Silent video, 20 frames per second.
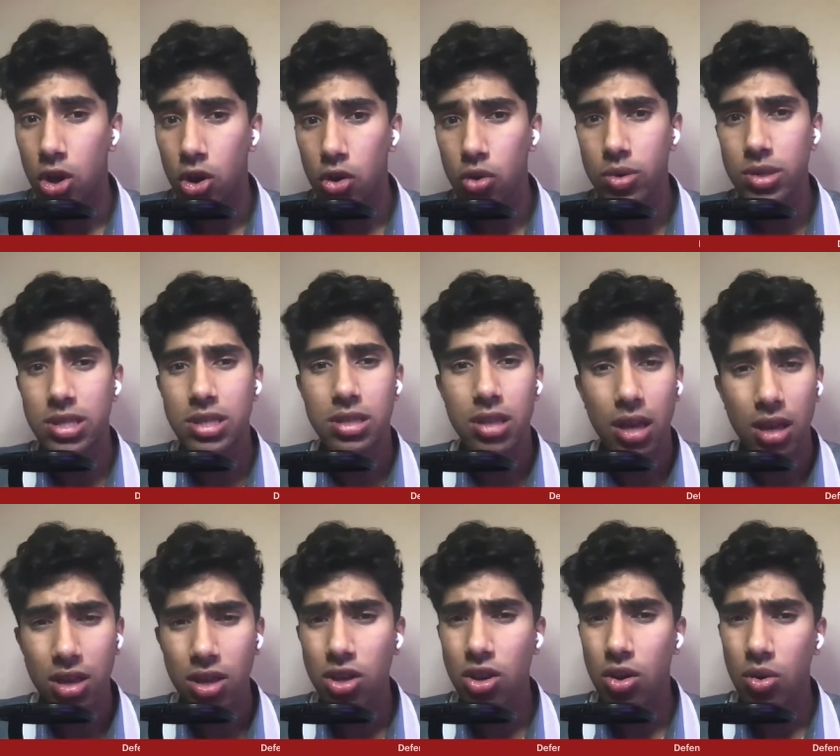who was
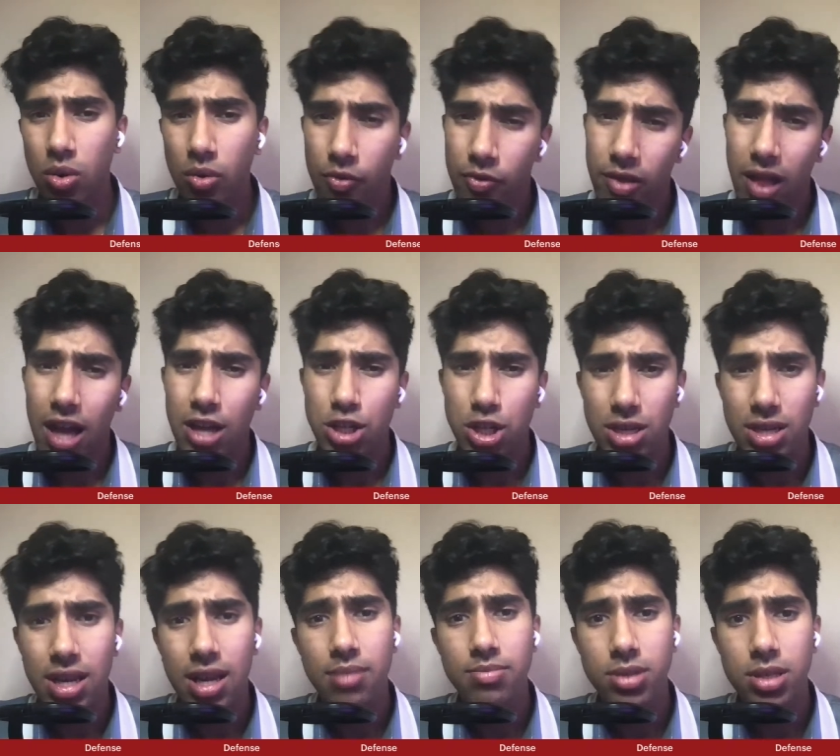who flashed
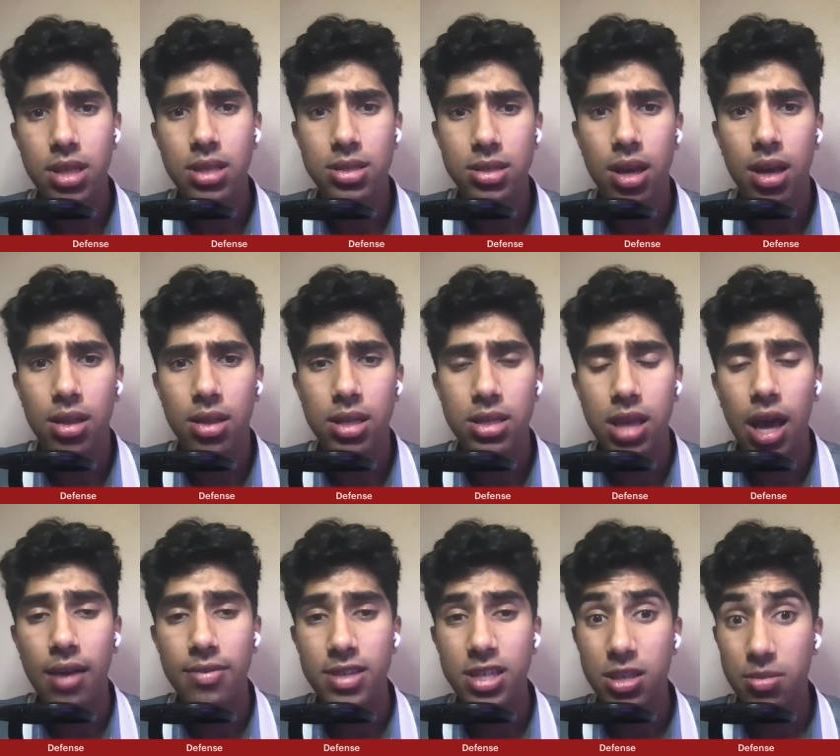at times this
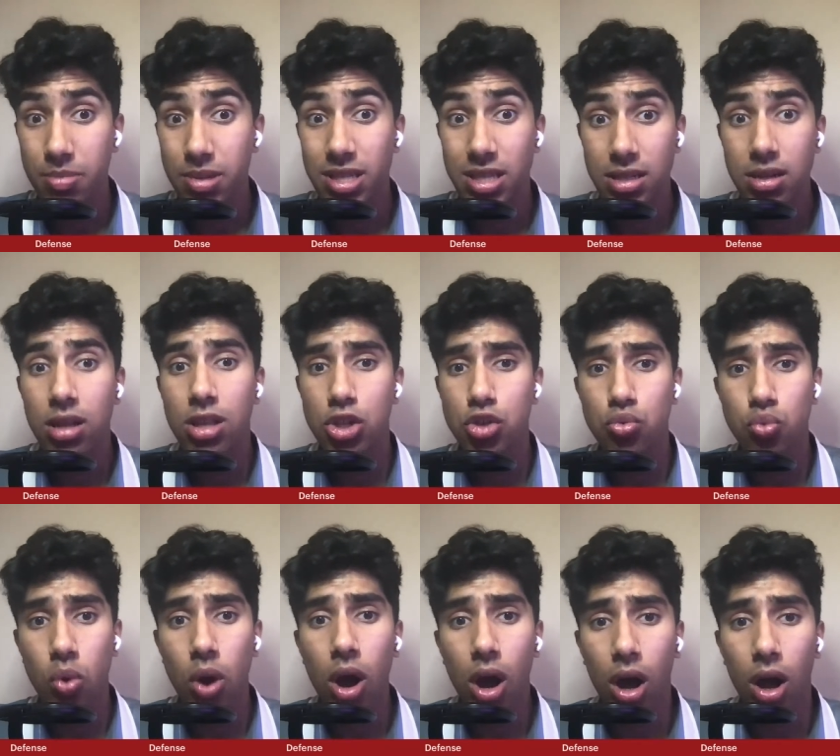offseason, but still
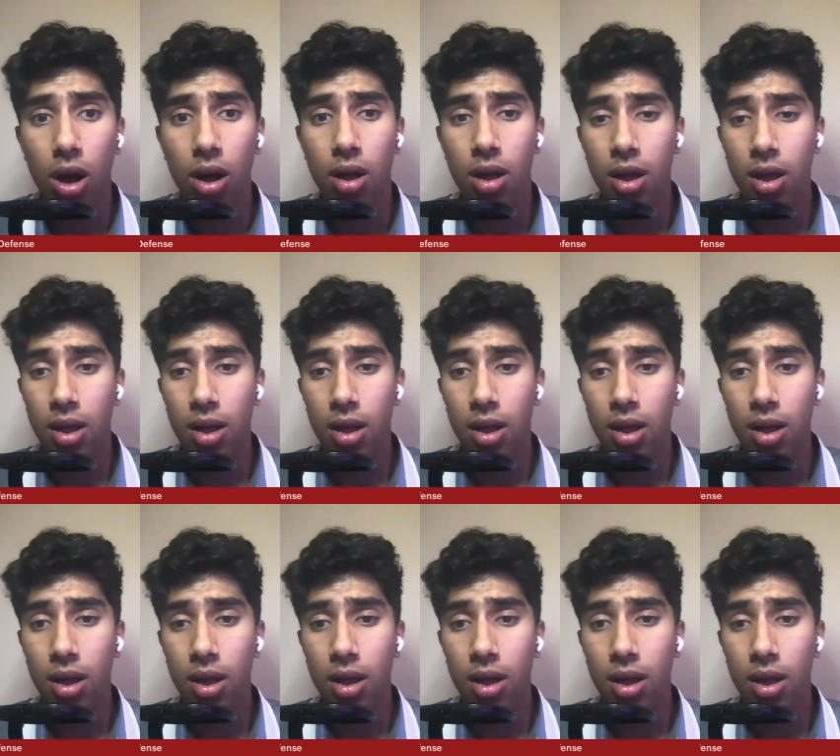is raw.